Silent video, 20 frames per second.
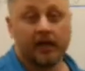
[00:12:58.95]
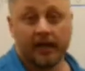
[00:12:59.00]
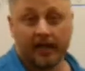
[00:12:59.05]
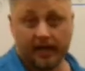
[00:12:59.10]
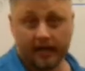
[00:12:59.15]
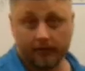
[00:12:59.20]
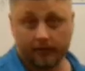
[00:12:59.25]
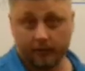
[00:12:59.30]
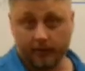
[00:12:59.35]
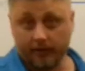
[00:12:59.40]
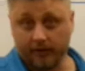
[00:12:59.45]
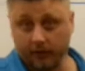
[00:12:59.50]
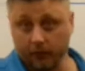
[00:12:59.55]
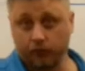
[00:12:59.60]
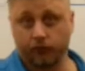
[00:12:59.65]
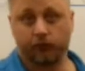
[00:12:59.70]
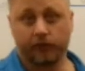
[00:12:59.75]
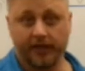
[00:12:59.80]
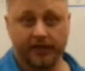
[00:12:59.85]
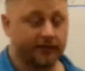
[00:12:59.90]
as we do
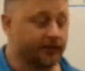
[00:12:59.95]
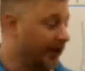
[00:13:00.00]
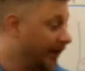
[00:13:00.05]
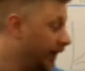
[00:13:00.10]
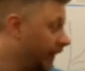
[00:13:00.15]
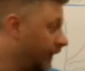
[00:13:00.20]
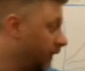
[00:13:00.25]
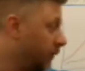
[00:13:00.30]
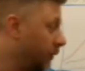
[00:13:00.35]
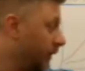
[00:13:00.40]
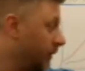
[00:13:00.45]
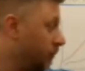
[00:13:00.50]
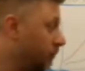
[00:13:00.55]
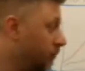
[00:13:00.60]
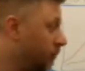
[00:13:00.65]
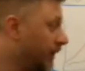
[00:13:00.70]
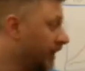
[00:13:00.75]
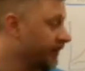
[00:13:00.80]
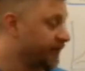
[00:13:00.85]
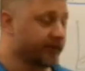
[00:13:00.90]
strength training, we
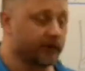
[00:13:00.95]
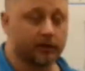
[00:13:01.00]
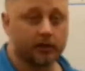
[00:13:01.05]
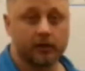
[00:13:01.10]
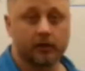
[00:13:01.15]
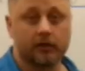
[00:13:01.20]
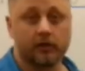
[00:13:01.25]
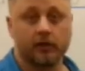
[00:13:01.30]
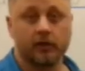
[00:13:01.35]
buffer